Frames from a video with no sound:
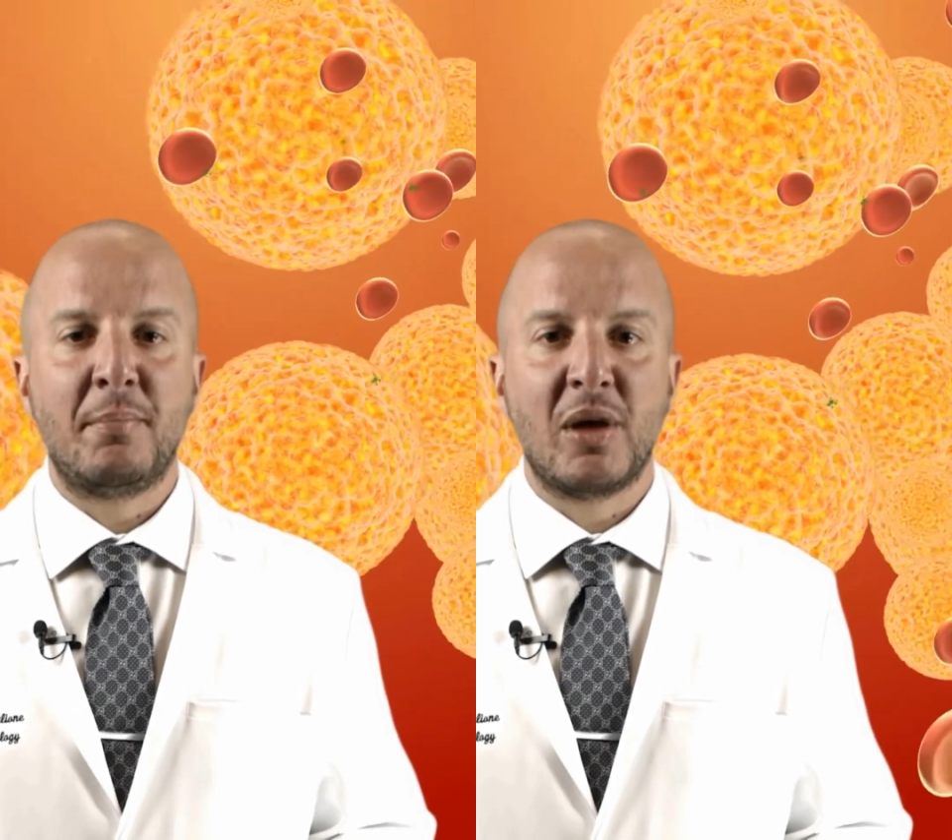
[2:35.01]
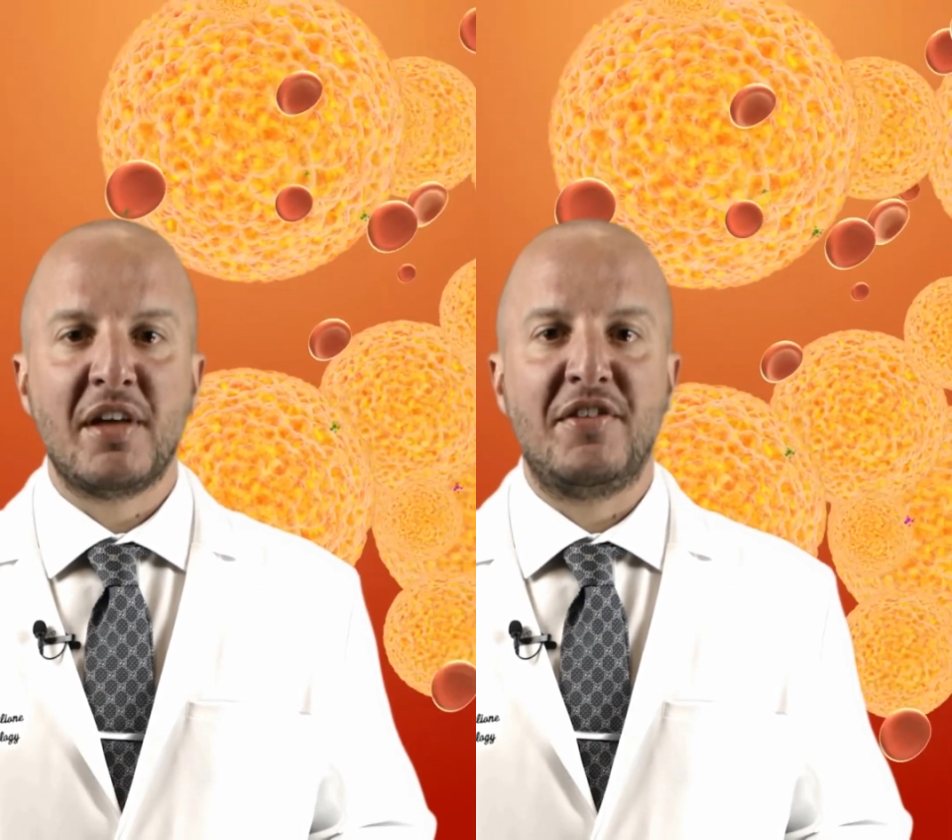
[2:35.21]

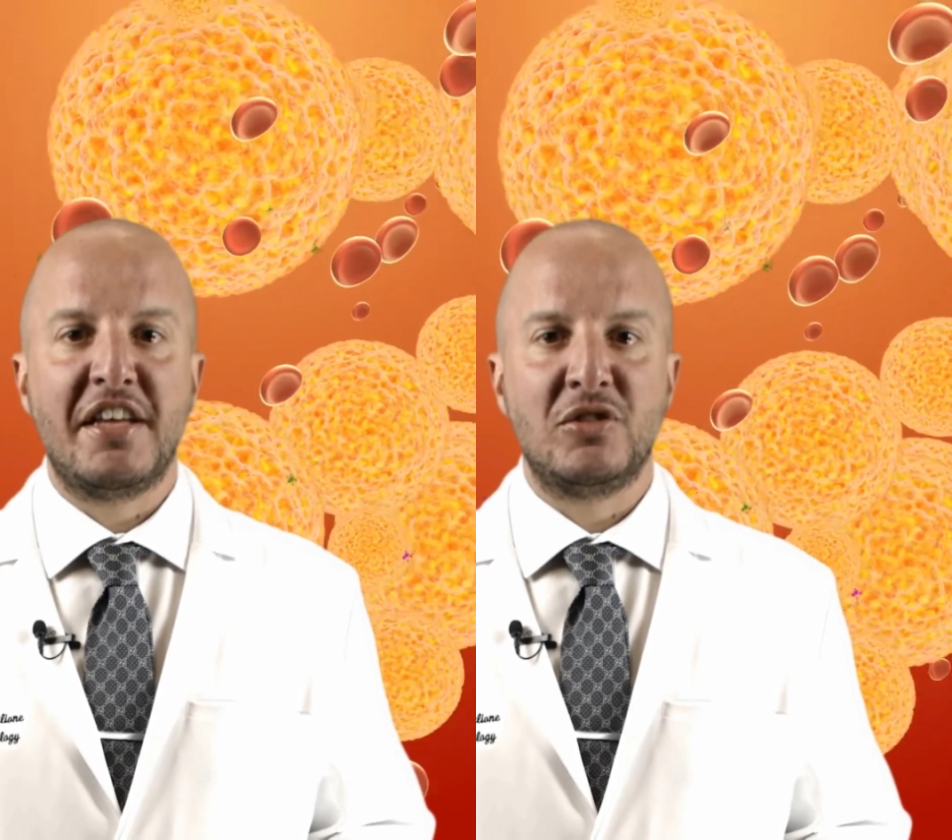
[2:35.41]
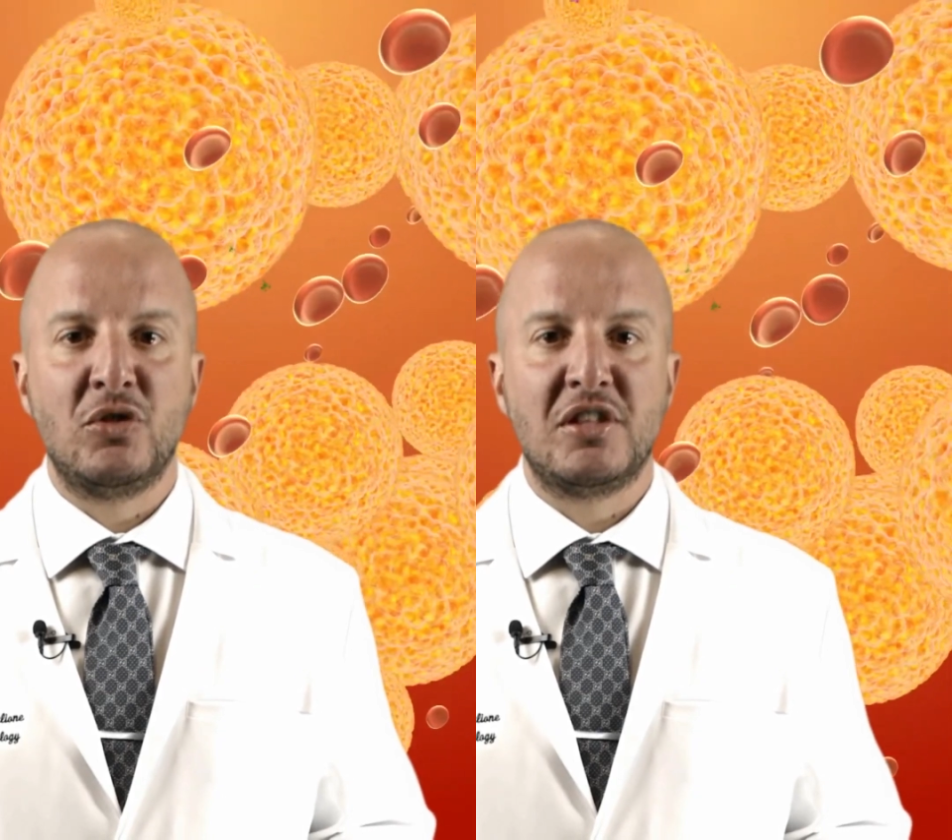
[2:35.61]
blood
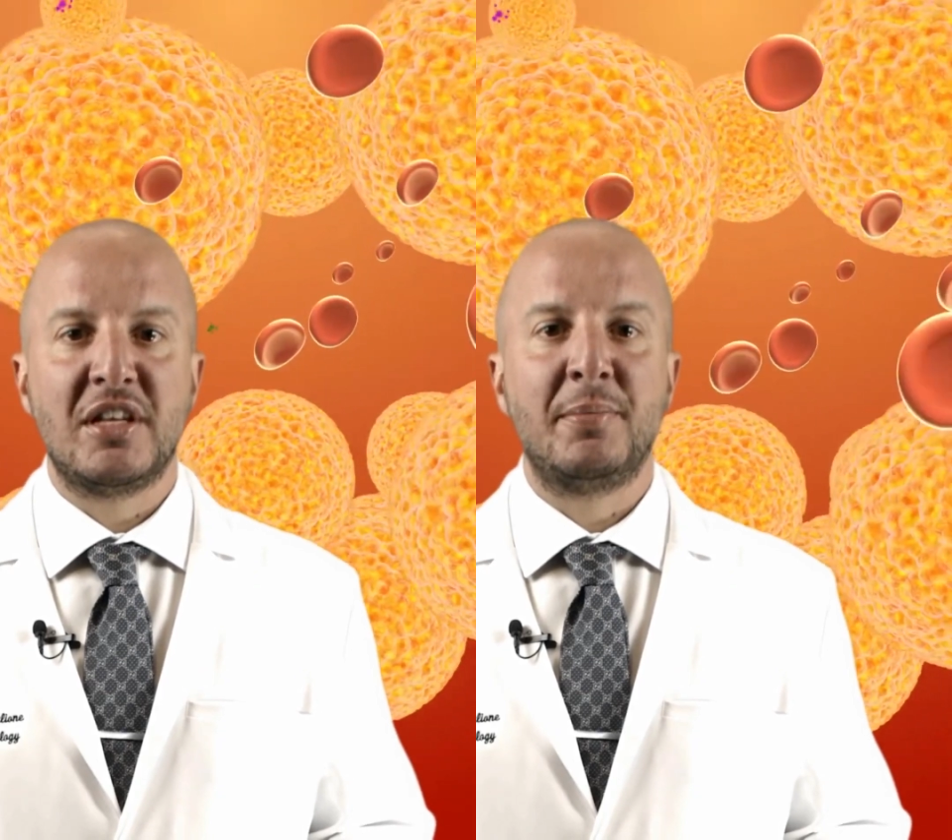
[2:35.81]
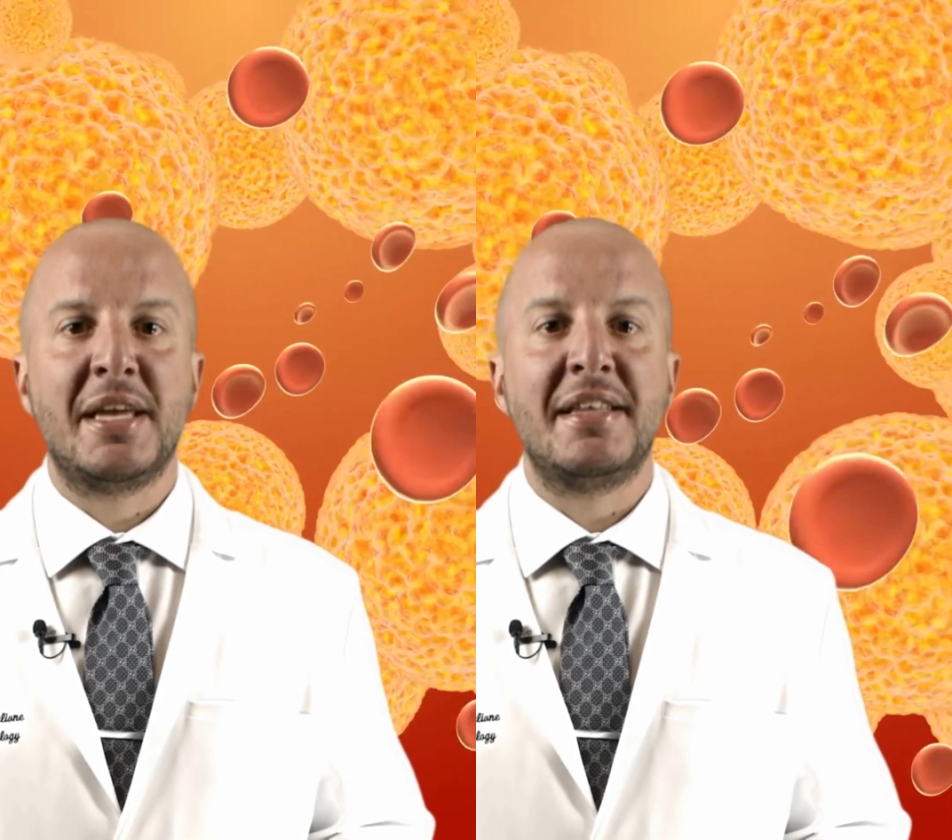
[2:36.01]
vessels in
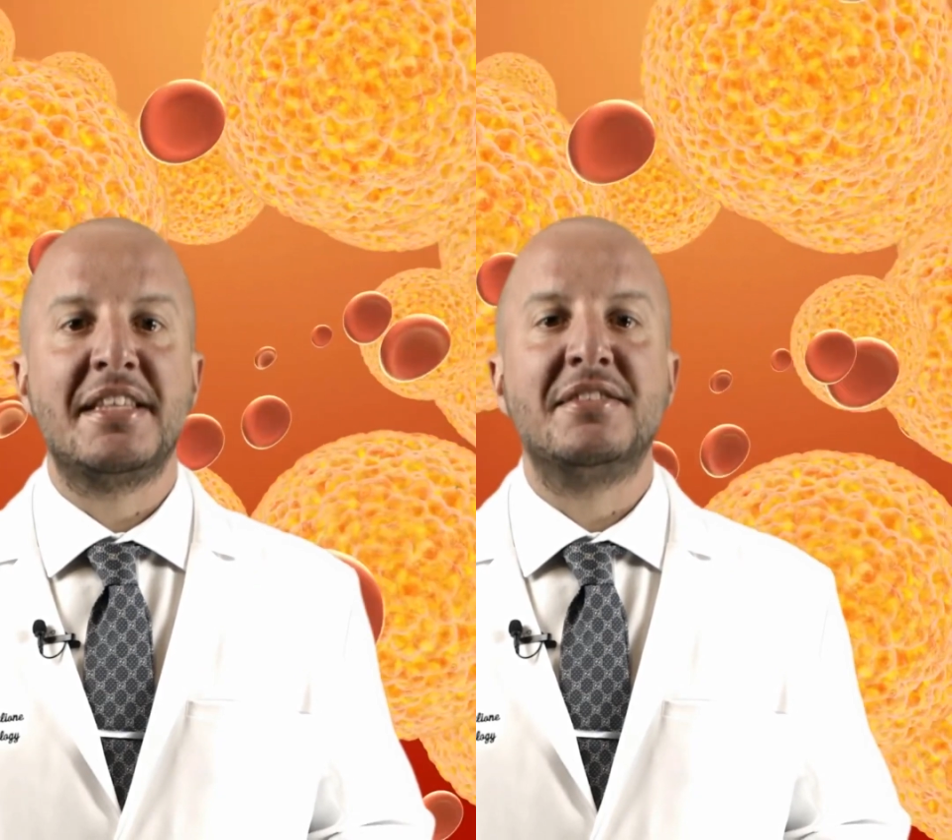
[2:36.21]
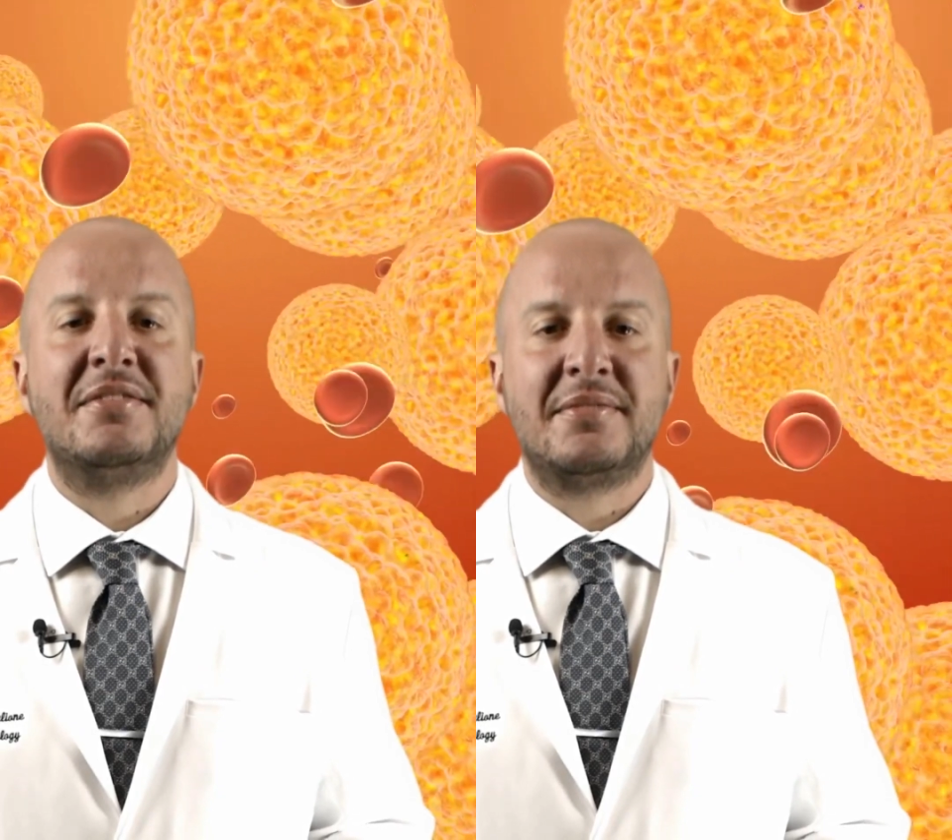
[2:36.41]
the
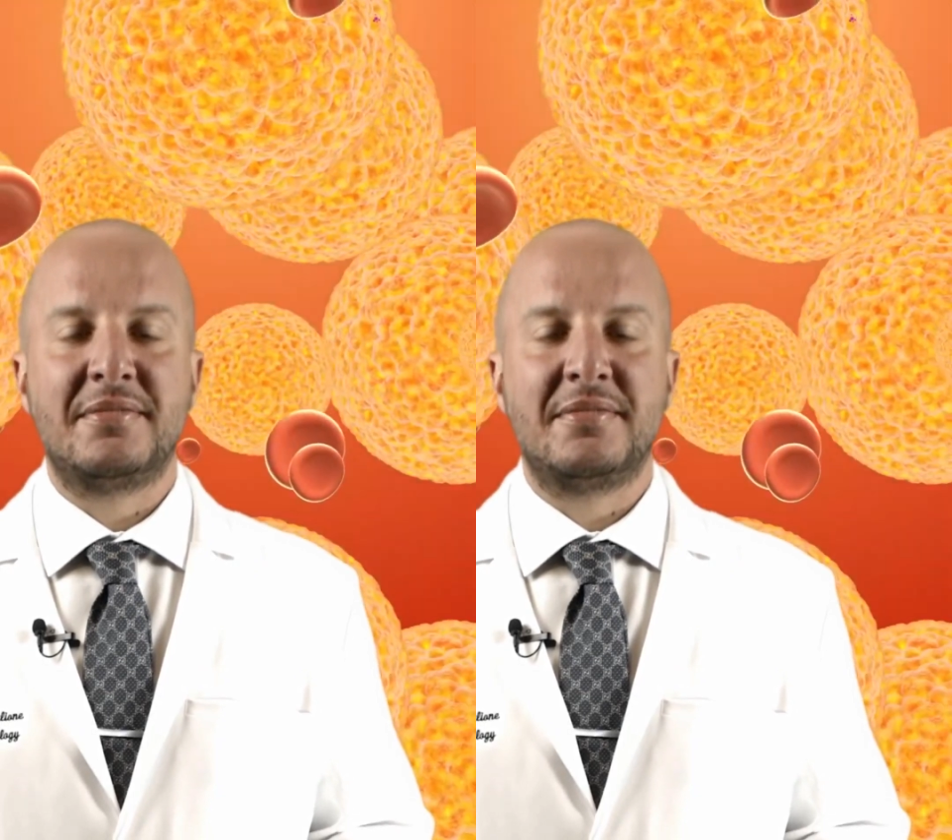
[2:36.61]
penis.